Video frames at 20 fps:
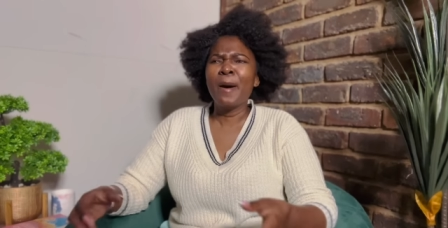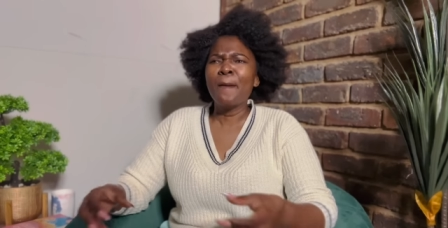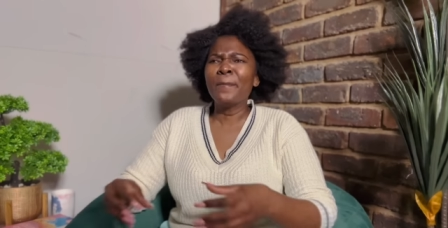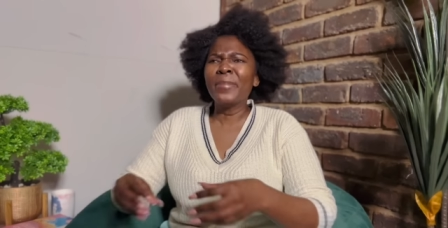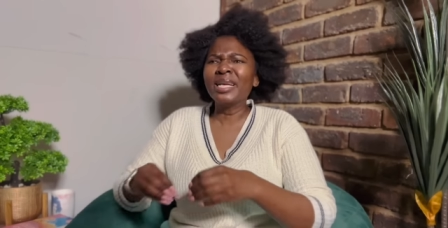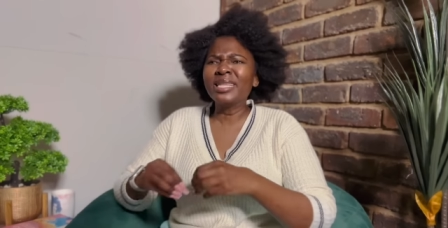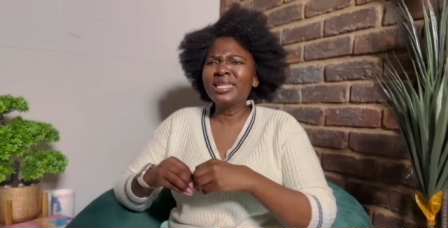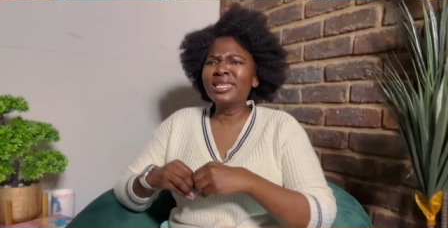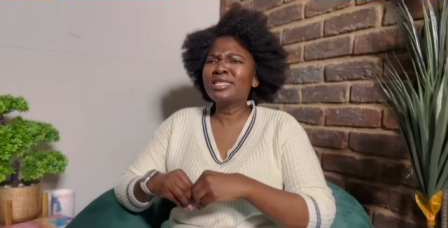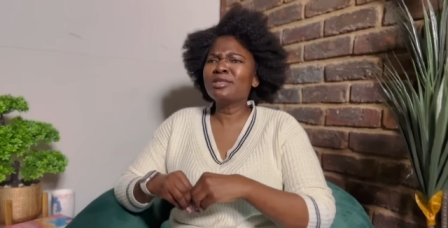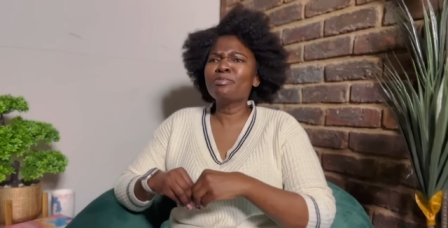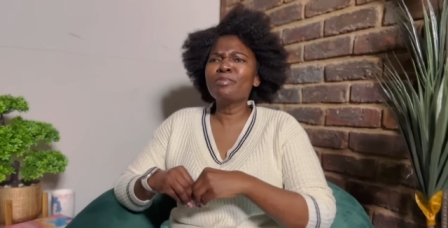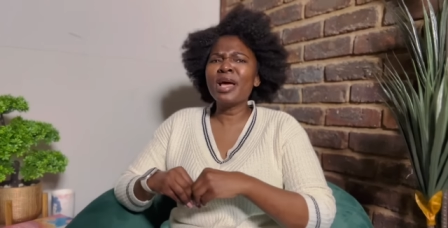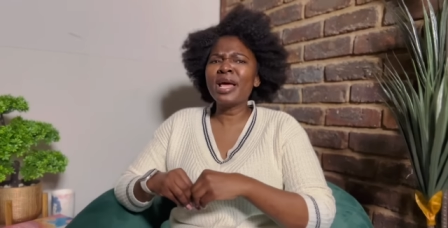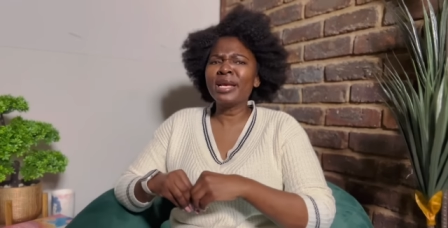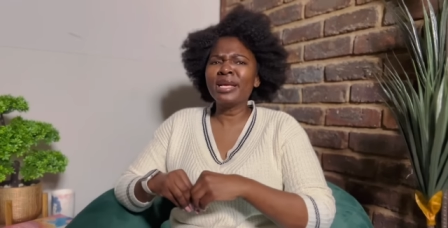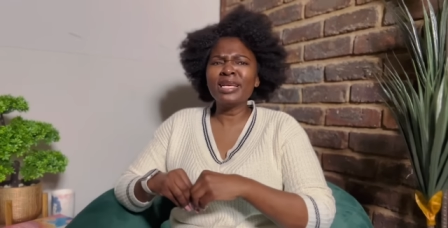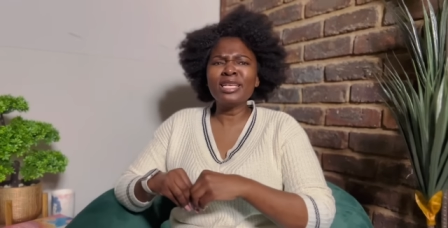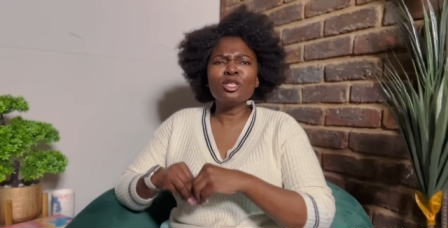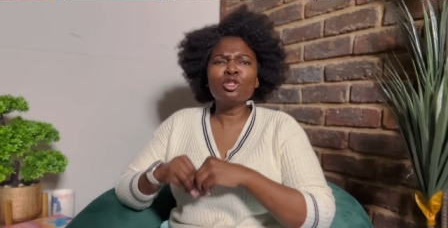But this
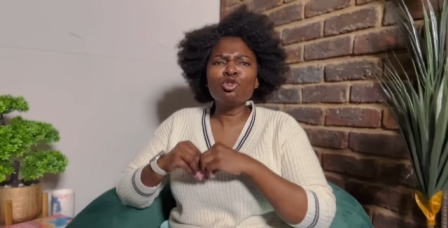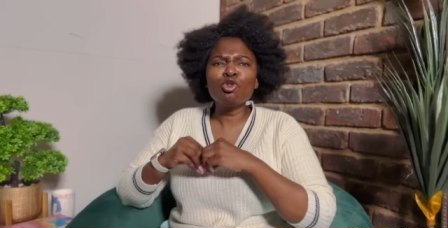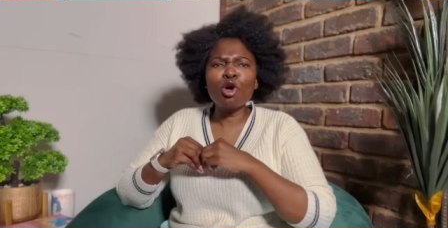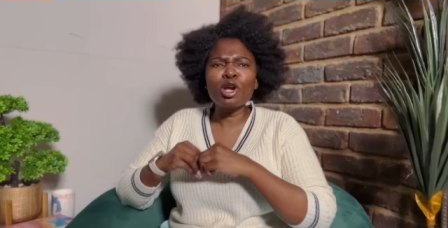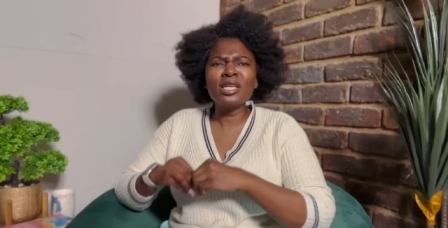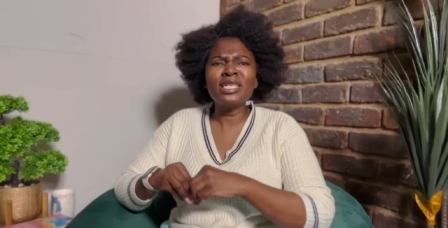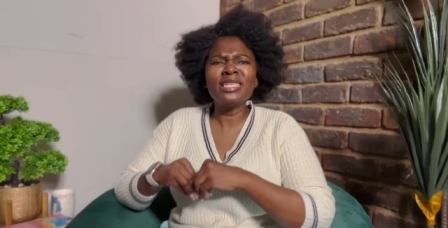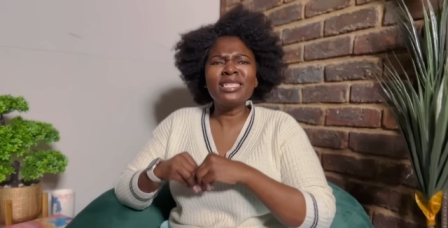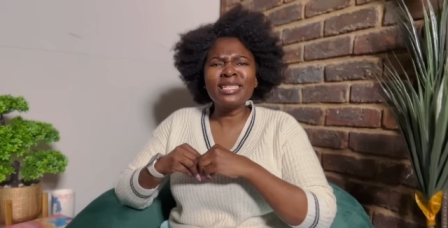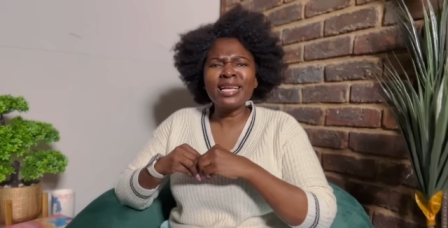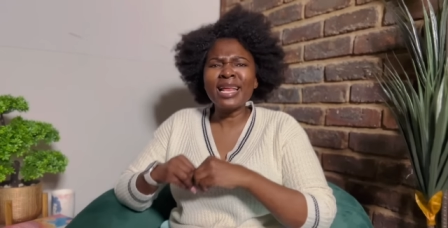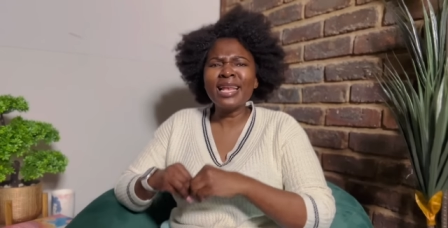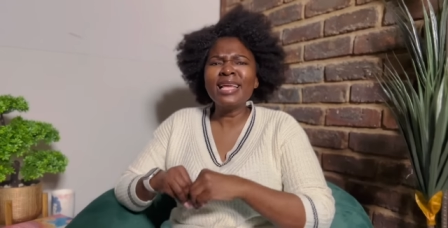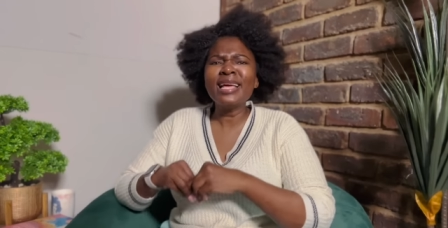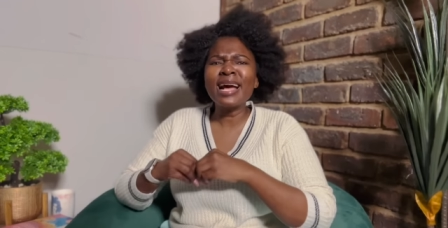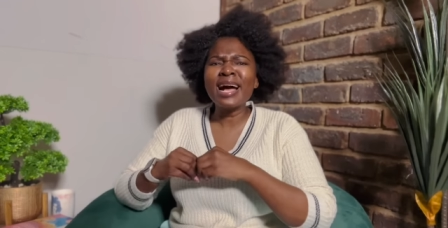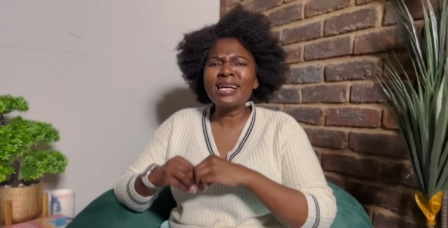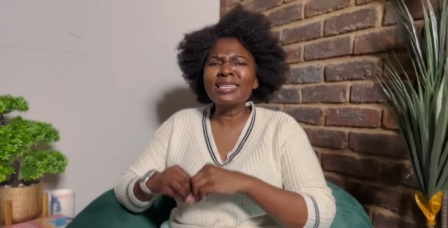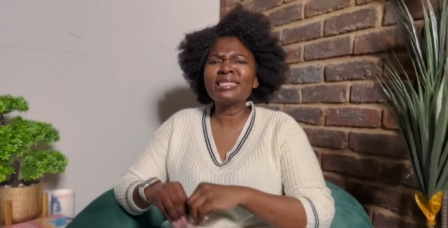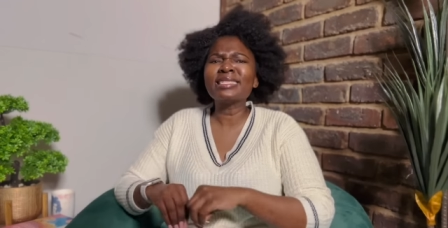man is not
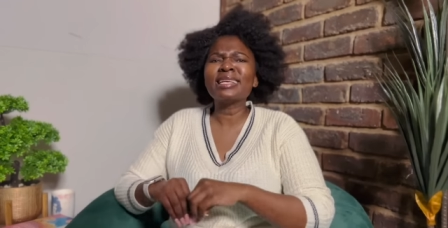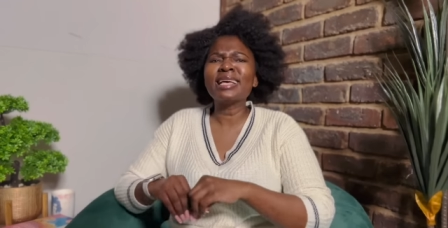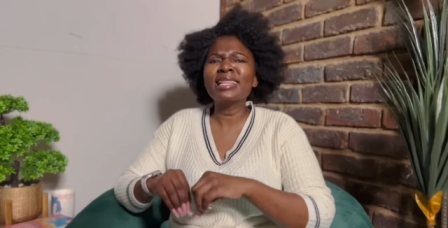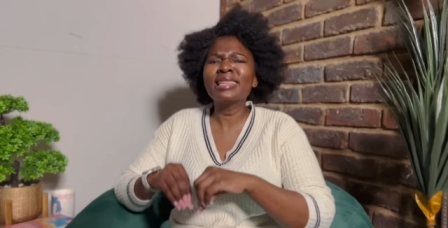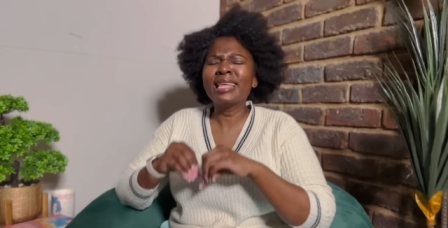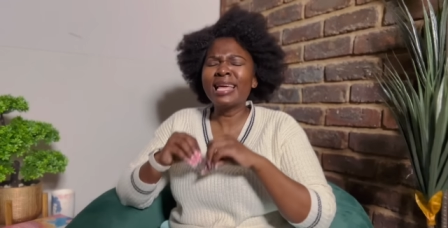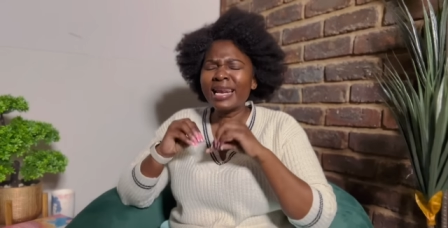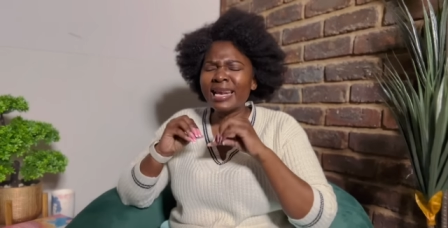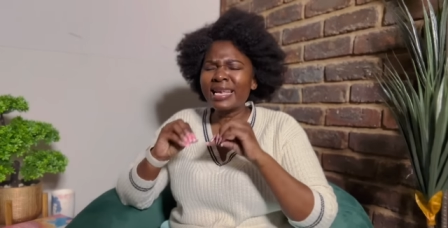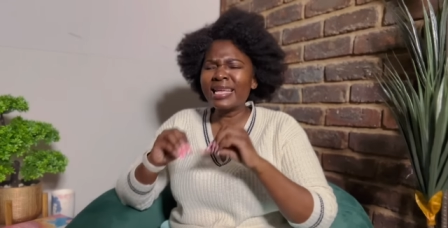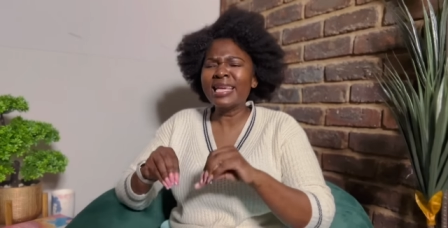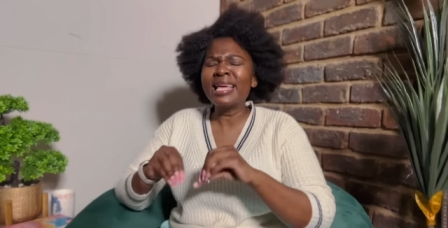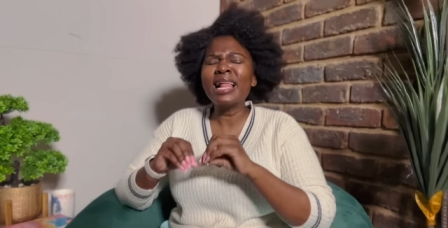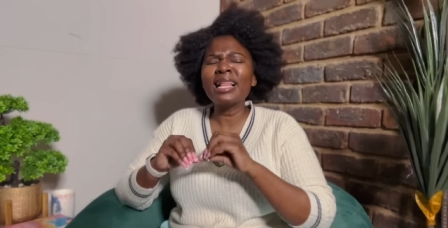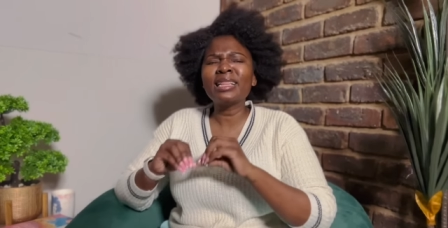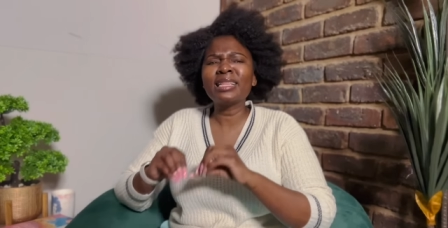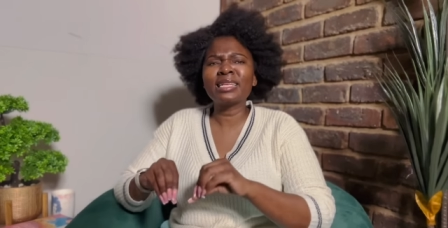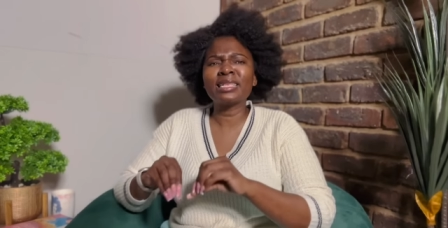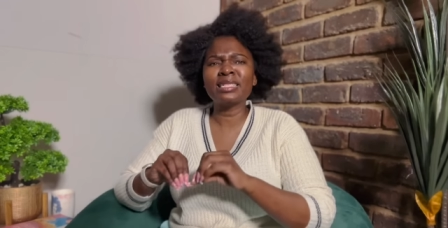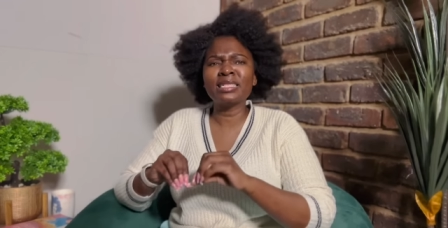telling us the
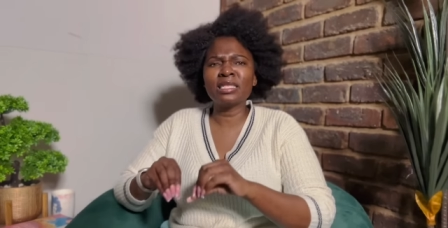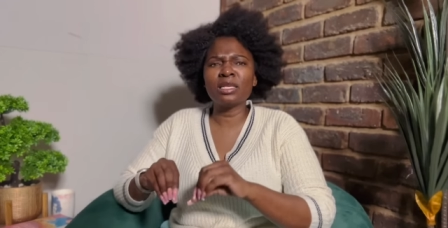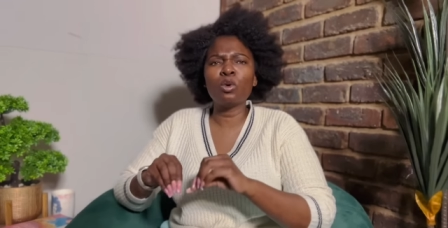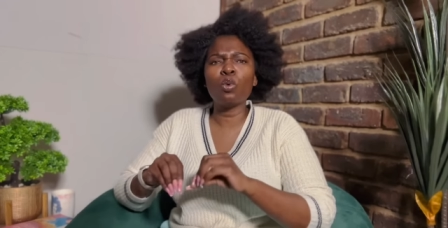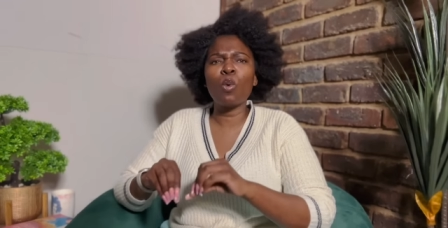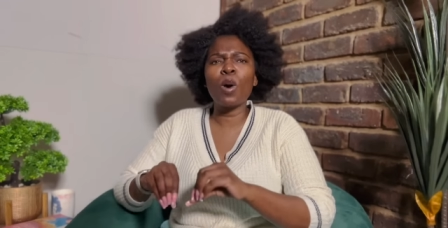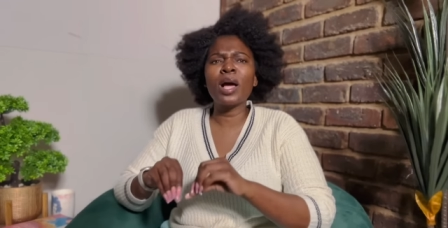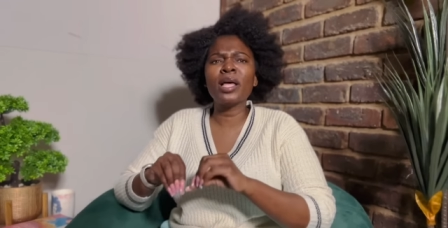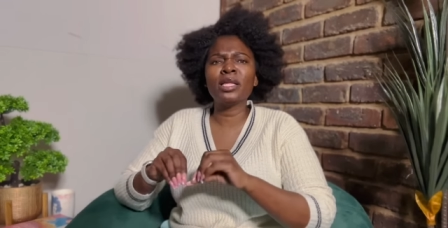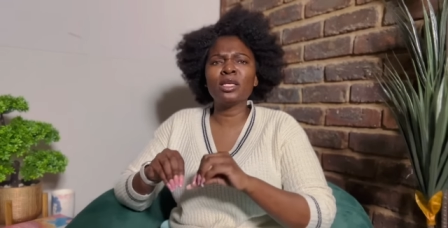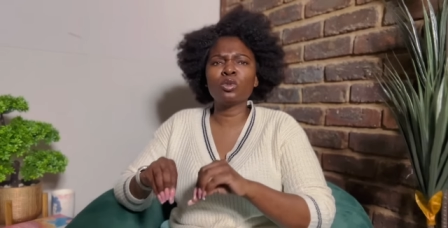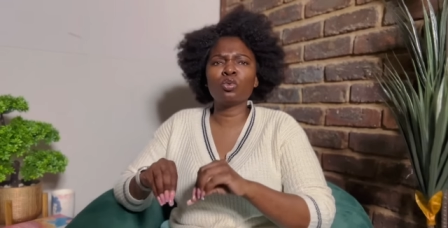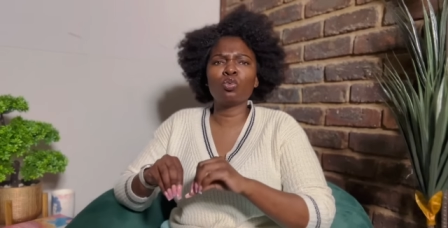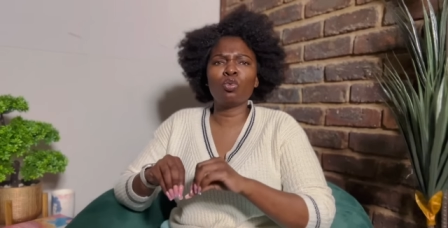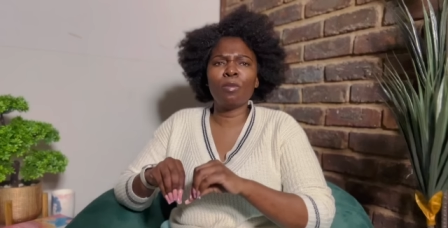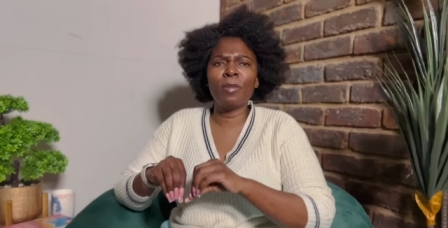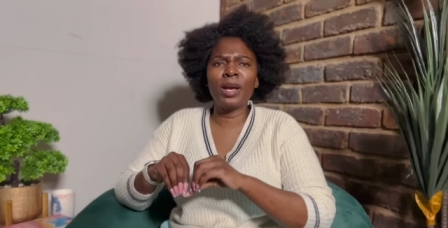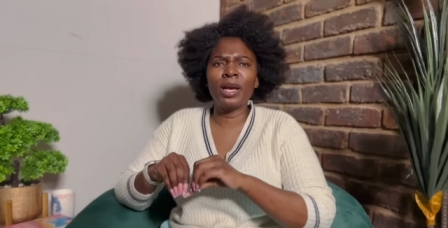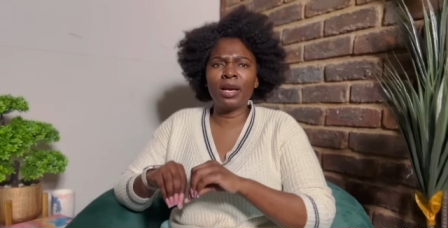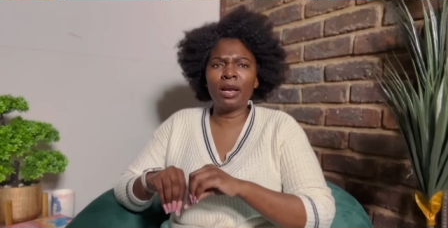real reason why this
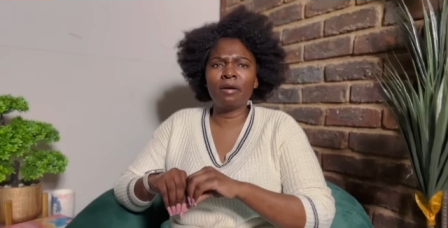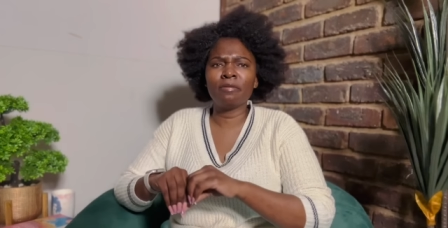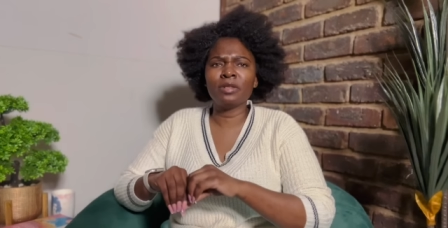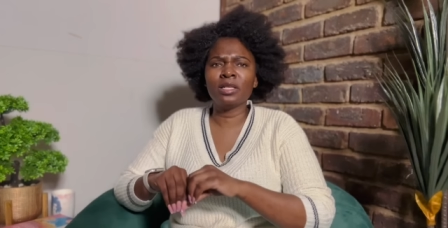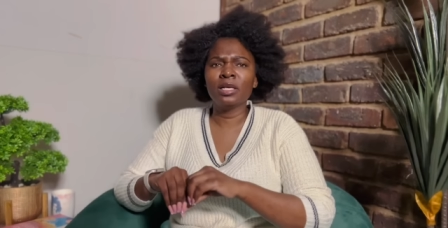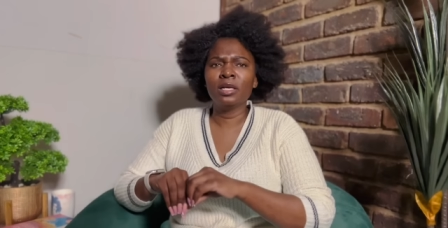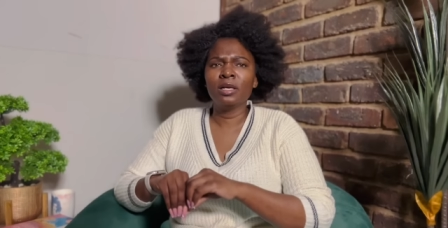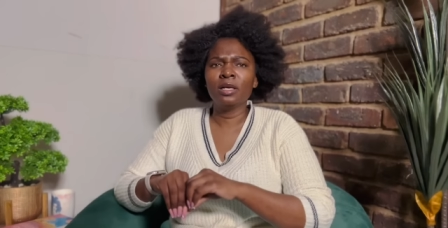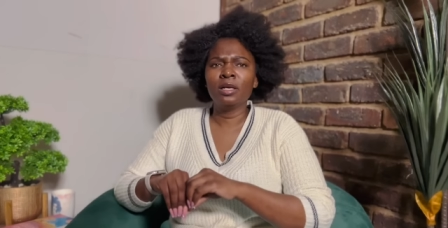woman left.